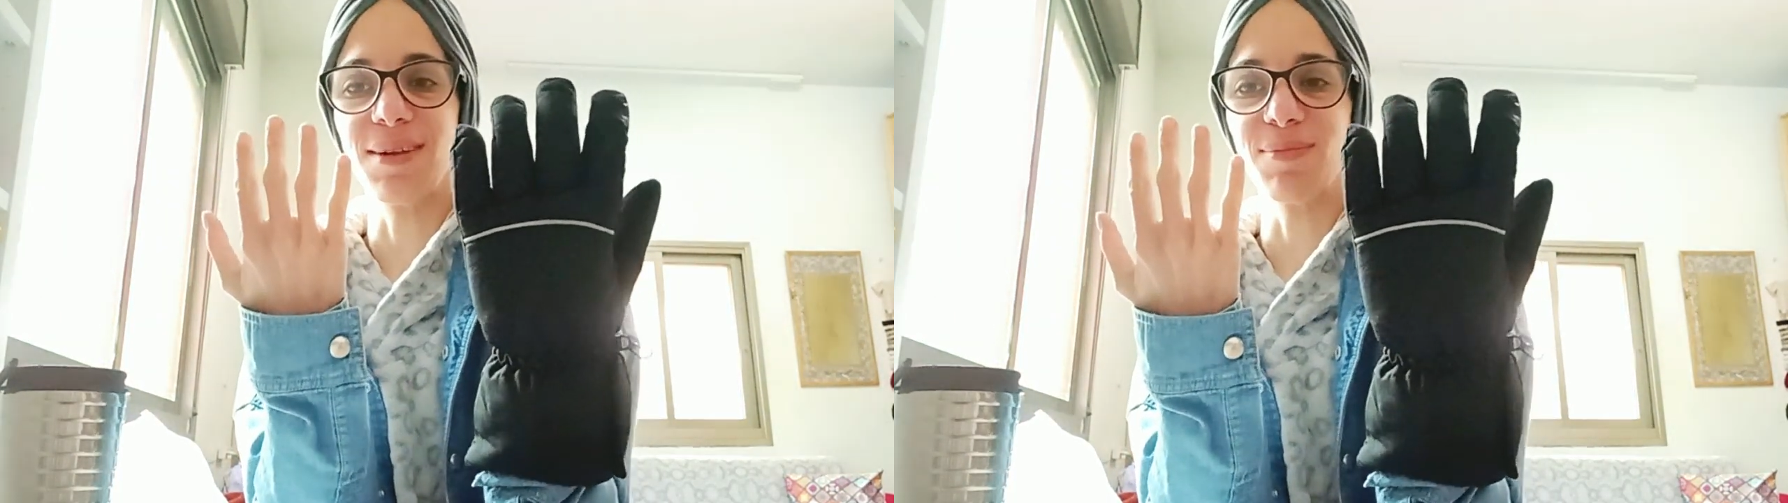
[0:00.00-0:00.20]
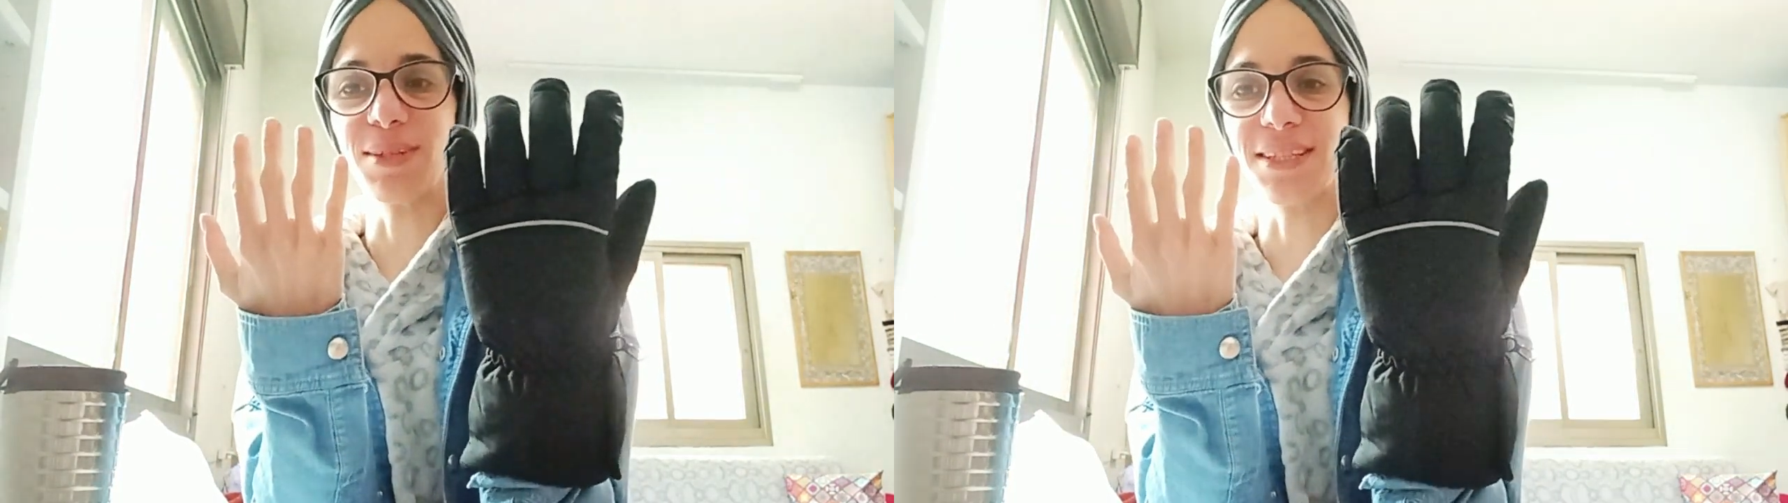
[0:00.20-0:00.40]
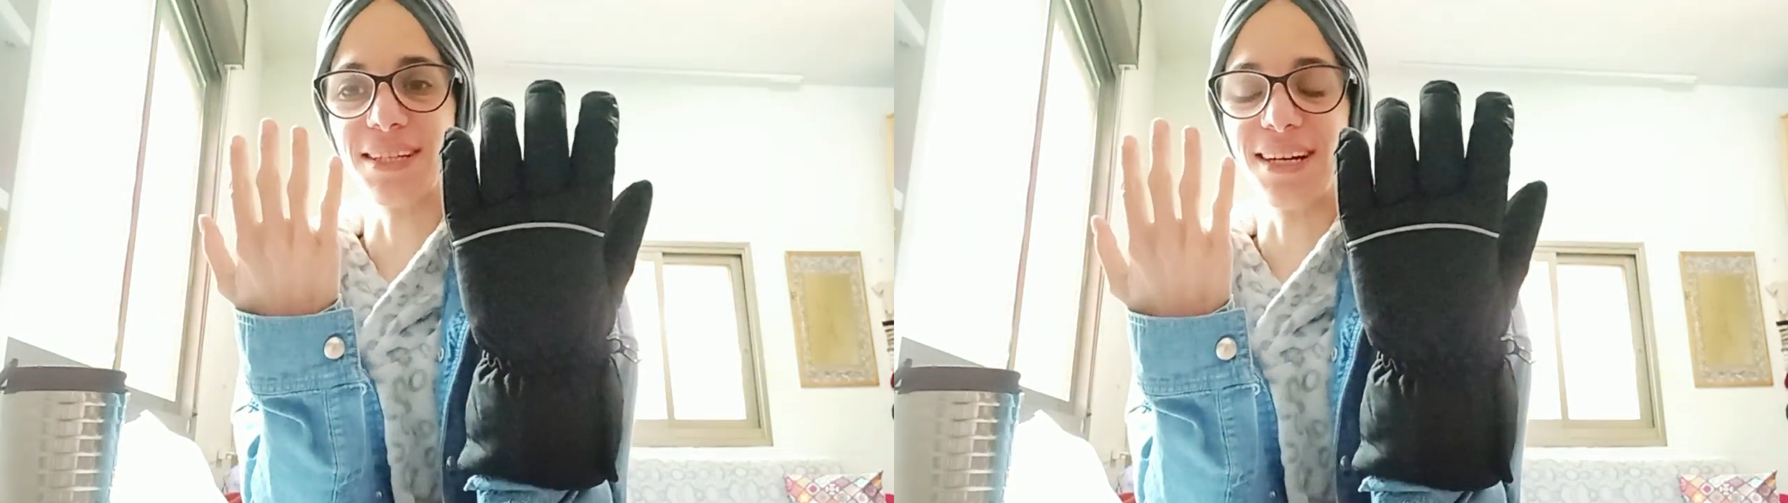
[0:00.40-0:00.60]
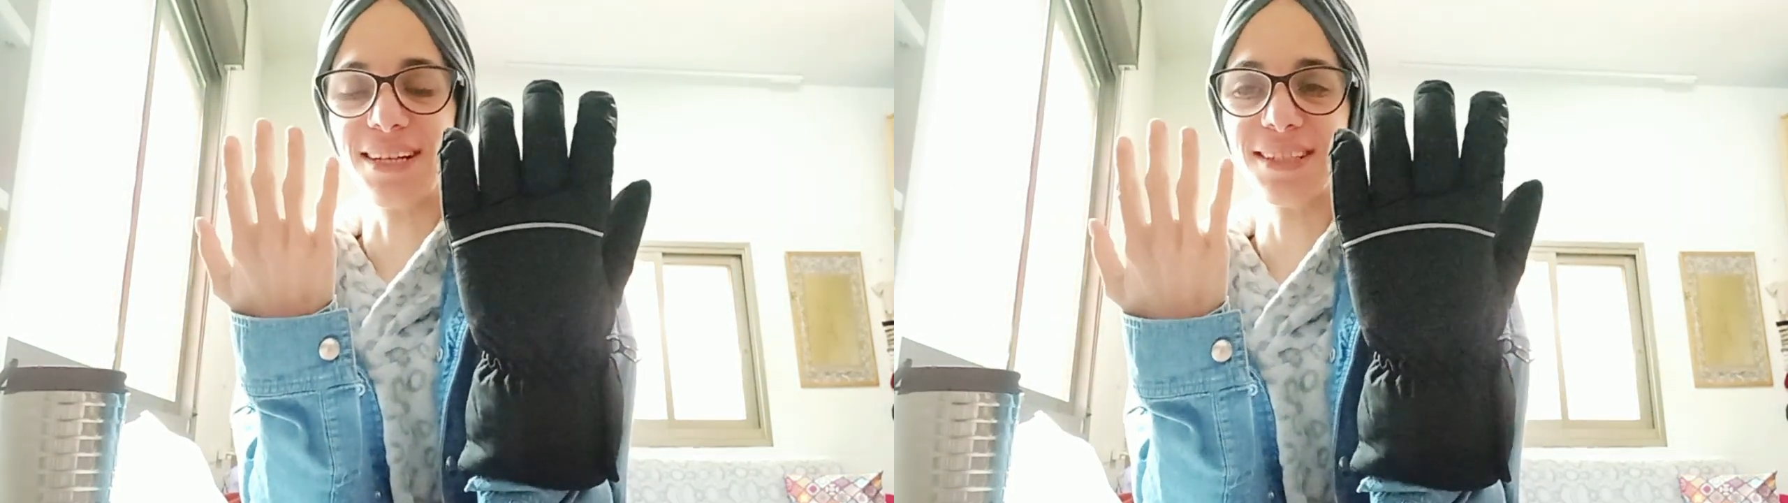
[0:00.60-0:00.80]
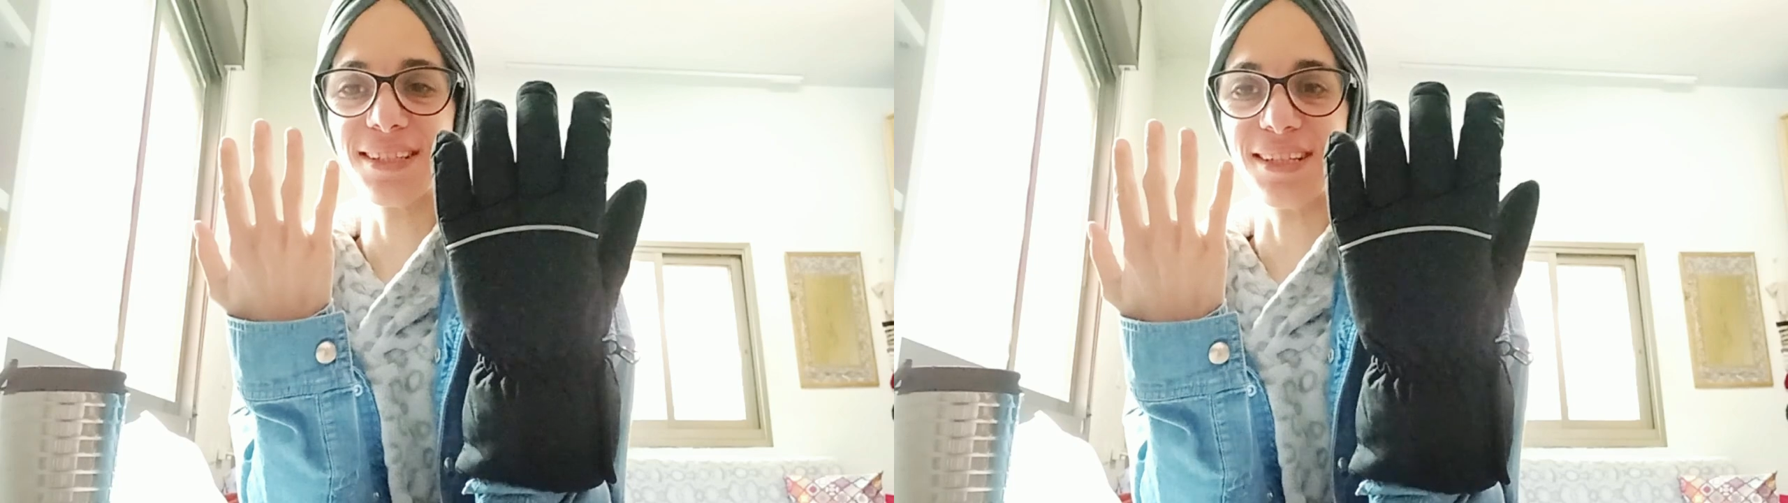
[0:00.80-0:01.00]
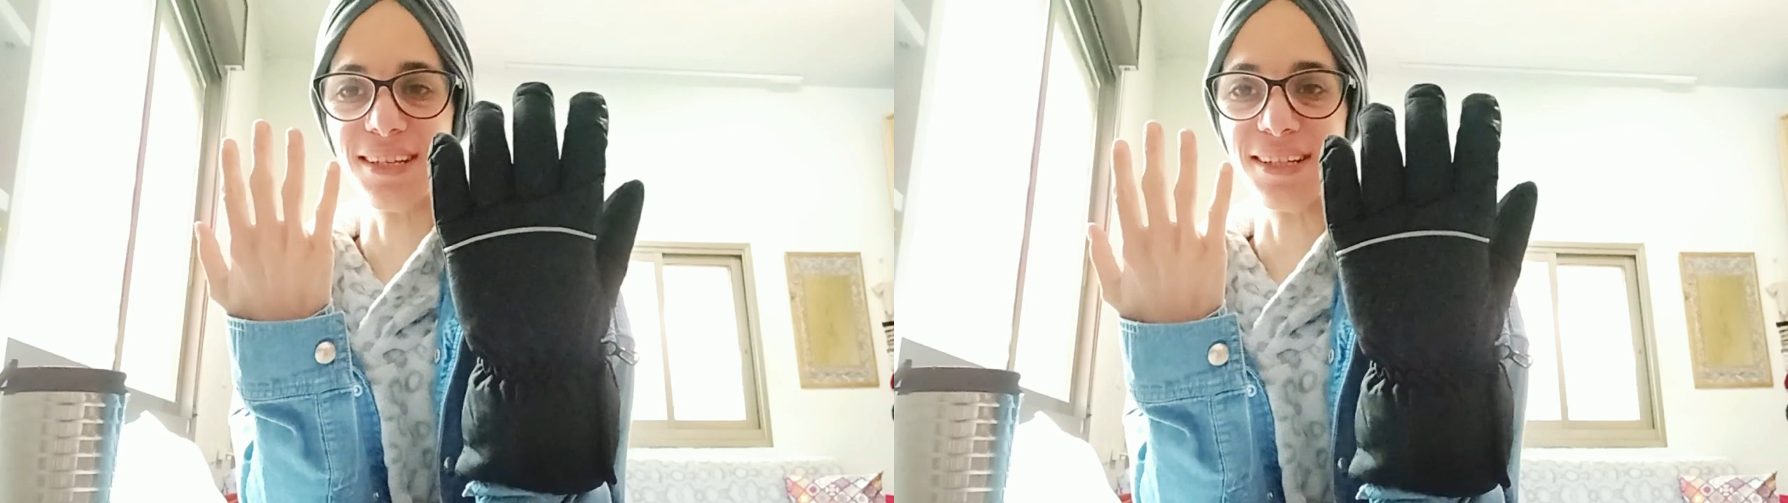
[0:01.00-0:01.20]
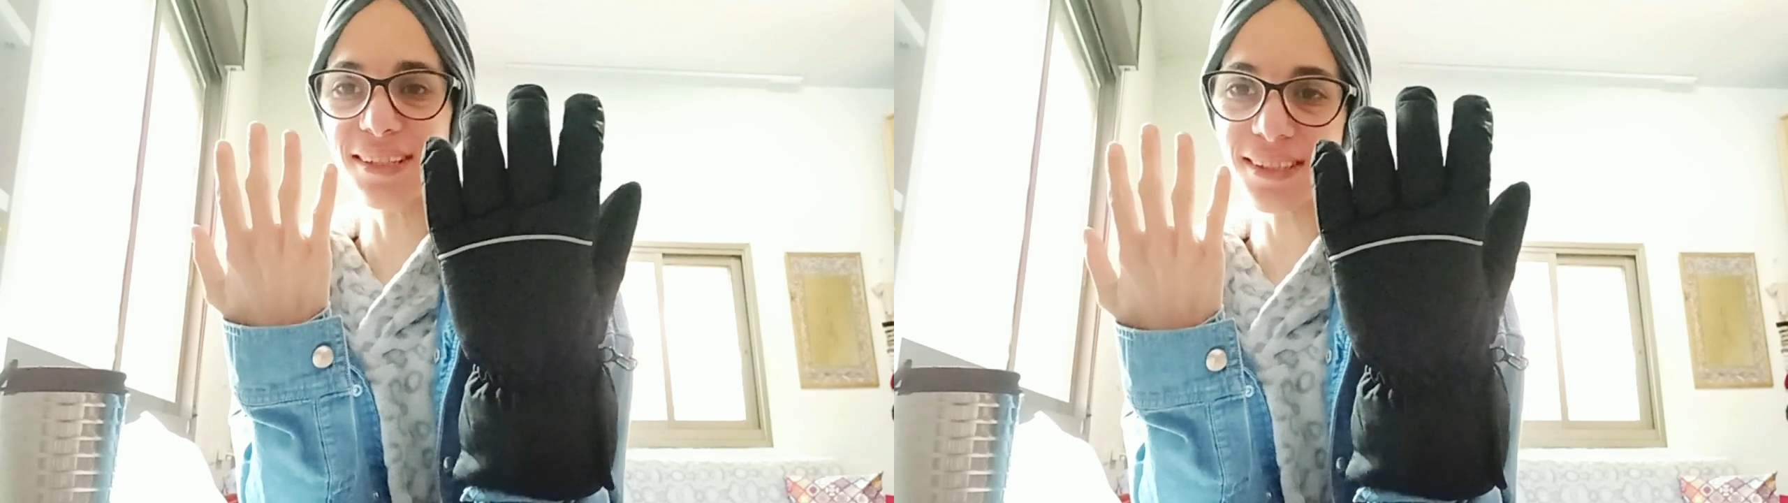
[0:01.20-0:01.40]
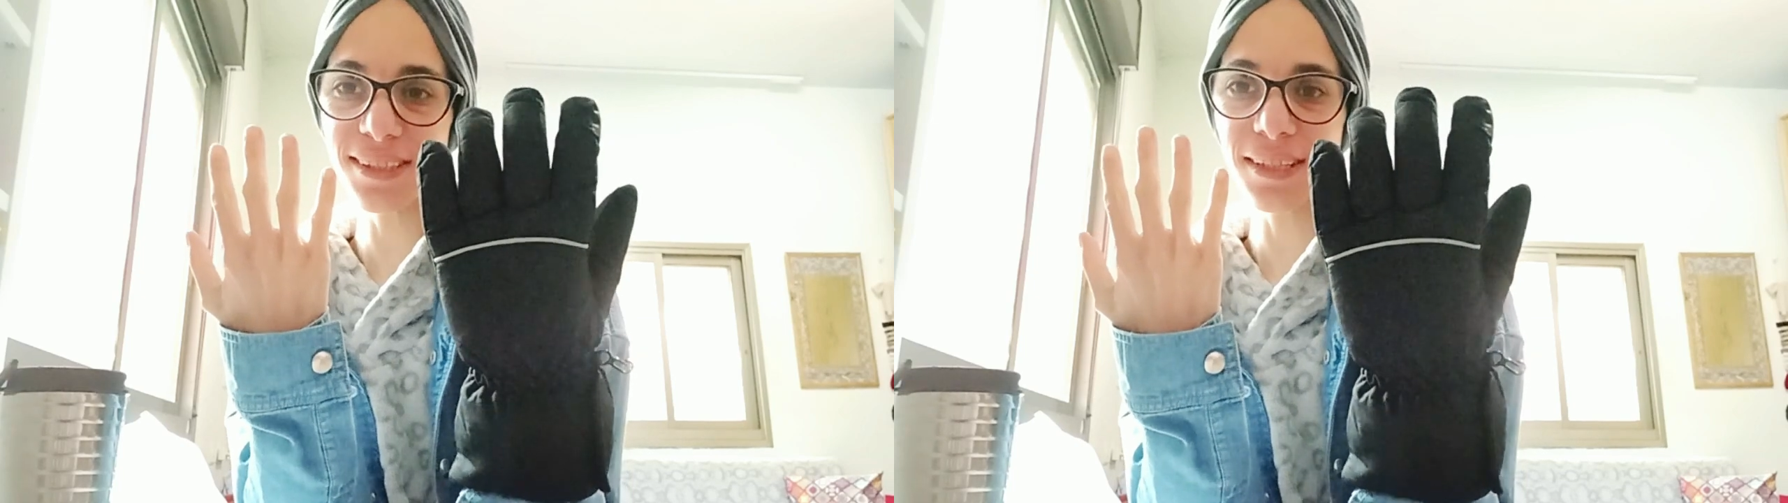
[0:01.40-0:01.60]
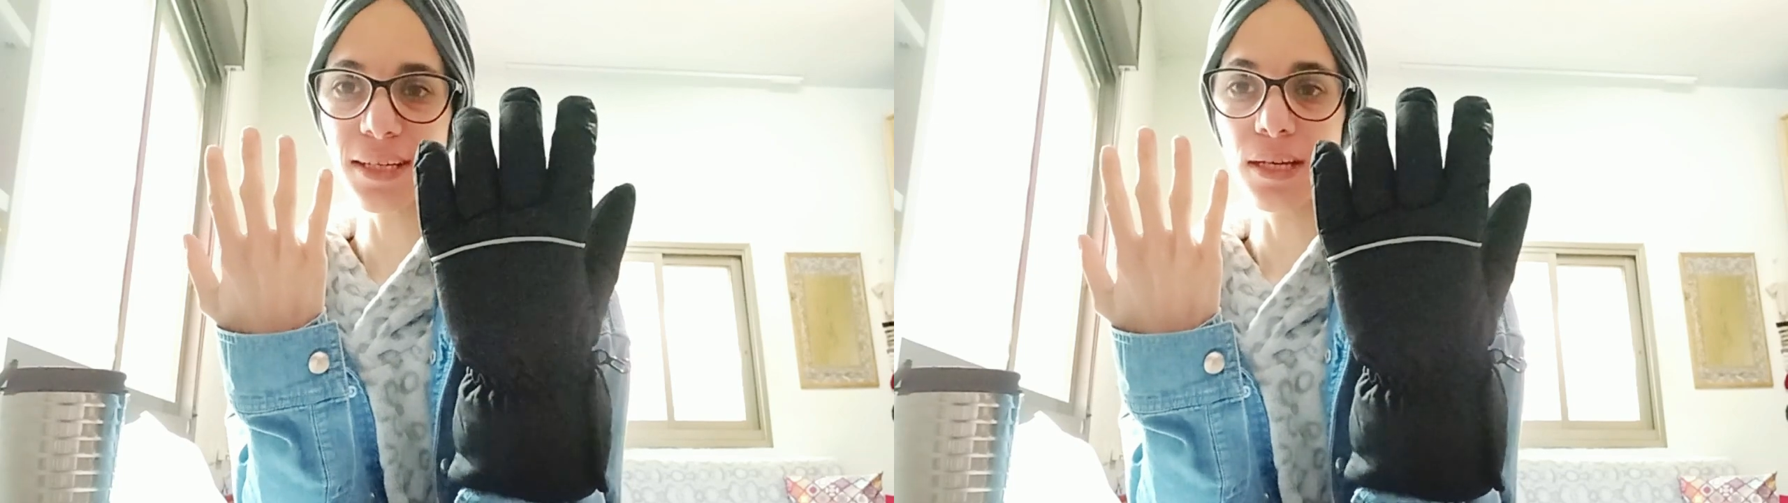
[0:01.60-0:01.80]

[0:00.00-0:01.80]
times the size it is